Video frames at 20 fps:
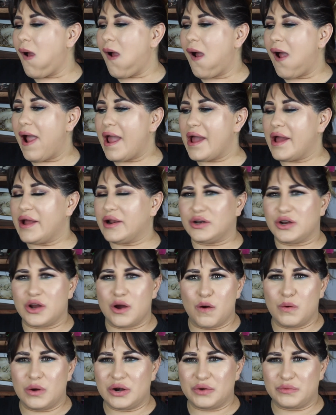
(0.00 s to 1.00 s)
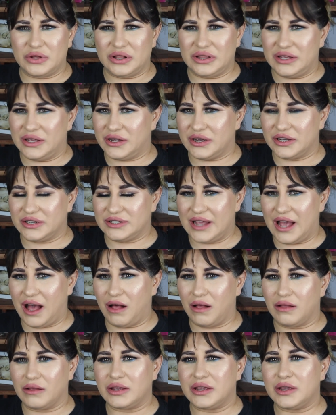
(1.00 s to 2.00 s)
And no one really could
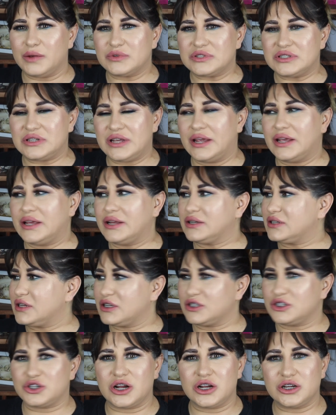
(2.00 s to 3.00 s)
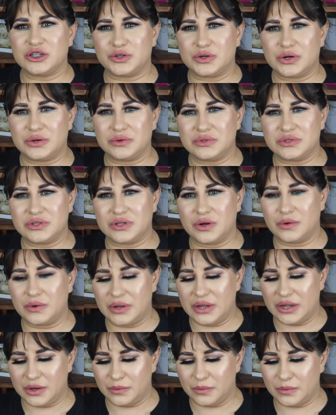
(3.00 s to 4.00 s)
tell. He was taking testosterone, so
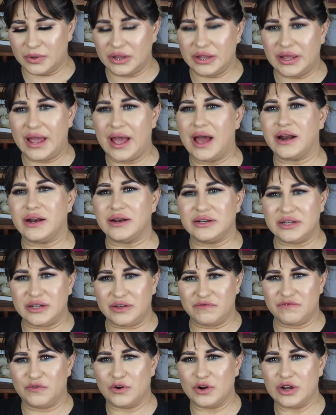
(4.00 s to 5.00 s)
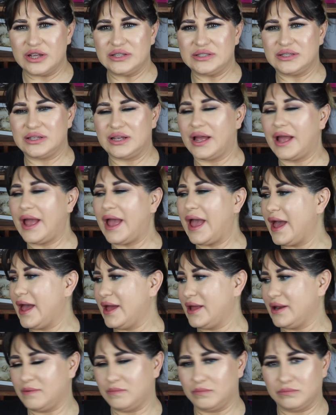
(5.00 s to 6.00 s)
he really had a deep voice,
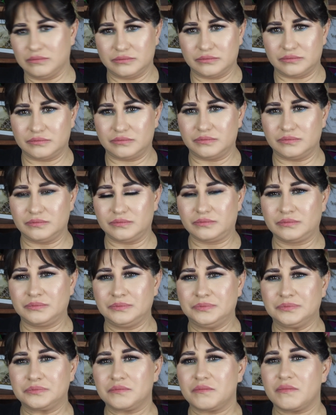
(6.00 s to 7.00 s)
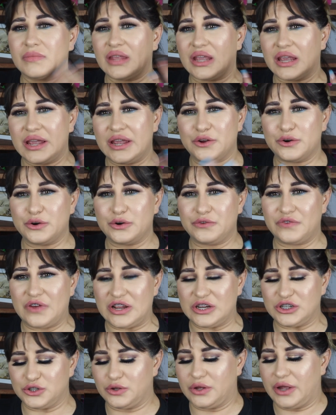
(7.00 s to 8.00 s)
and he grew
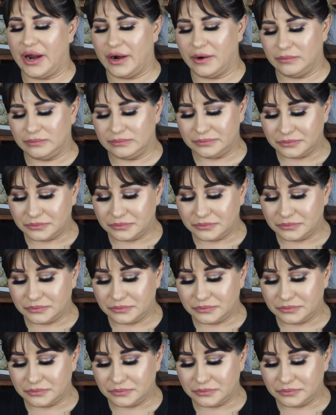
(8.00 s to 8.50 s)
facial hair.